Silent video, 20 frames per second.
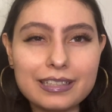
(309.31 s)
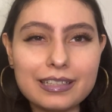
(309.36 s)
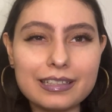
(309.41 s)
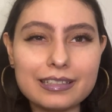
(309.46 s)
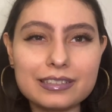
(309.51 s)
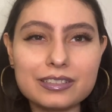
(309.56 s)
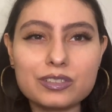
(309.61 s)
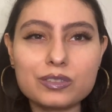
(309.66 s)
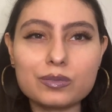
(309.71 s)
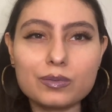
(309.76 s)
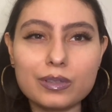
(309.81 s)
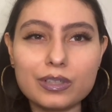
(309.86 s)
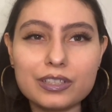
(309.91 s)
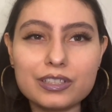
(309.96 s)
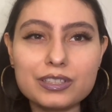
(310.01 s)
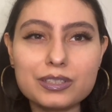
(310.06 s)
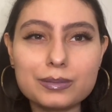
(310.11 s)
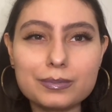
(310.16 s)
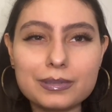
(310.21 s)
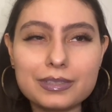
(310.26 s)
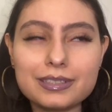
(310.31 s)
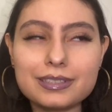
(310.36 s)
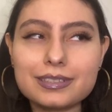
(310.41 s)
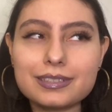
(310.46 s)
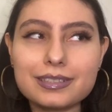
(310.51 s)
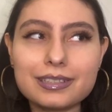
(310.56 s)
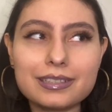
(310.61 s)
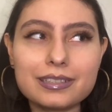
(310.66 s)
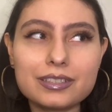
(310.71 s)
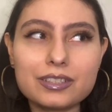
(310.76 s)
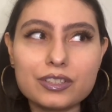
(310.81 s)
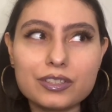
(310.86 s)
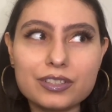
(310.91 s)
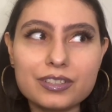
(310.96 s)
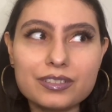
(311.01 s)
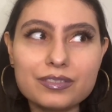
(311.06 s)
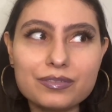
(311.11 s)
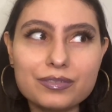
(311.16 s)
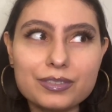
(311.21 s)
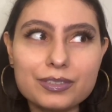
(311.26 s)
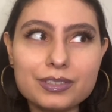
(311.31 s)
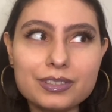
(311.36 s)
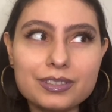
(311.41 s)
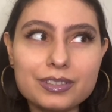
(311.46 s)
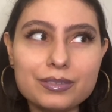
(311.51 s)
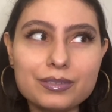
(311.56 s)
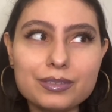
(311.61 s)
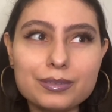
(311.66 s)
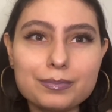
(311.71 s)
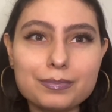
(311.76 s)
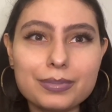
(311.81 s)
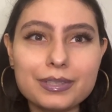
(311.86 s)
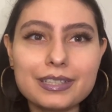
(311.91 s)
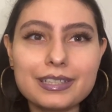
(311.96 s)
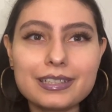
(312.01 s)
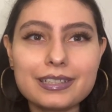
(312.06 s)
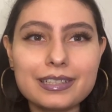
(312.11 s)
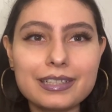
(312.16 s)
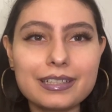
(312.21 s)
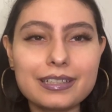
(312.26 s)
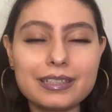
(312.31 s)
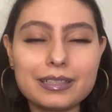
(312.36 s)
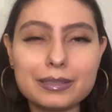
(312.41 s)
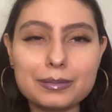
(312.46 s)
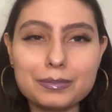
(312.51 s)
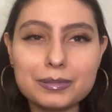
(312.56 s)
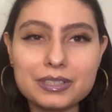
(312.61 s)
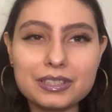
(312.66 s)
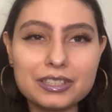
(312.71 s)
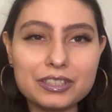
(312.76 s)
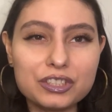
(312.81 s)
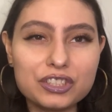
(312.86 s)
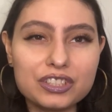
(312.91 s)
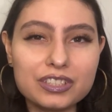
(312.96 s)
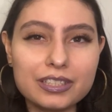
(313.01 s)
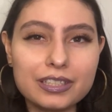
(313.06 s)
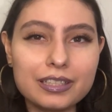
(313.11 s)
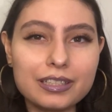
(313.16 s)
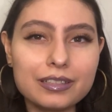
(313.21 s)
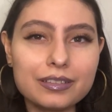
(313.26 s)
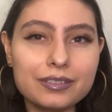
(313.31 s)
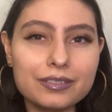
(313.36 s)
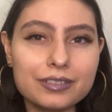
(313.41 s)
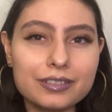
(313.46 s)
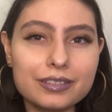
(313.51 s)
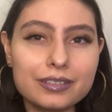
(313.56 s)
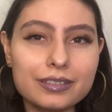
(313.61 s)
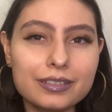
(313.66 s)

like swatch, because it's hard for you to pick a lipstick shade or